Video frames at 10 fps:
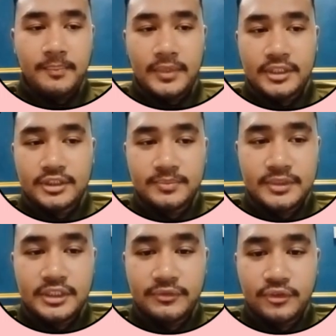
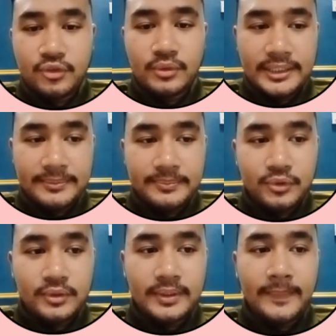Management review
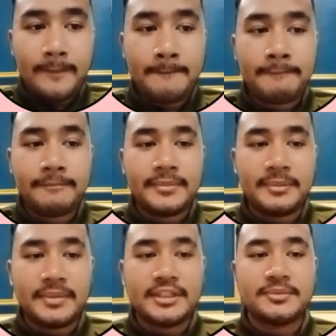input.
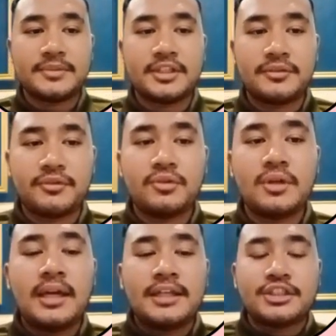The management review
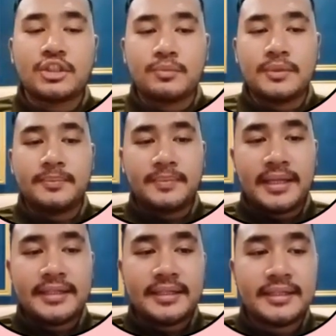shall be
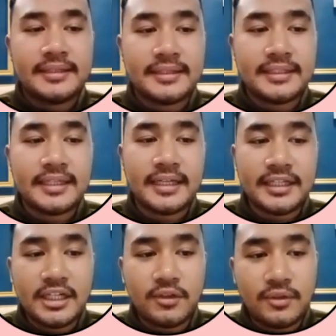planned and
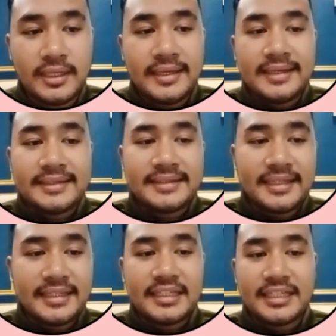carried out,
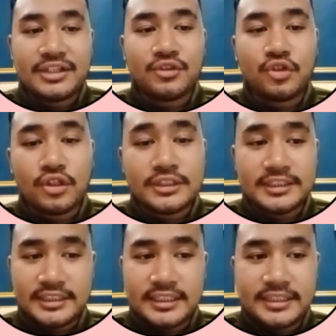taking into
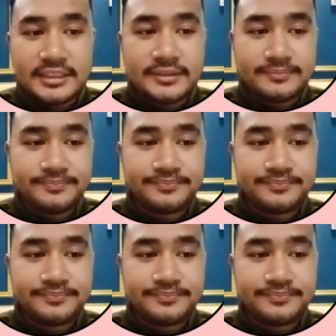consideration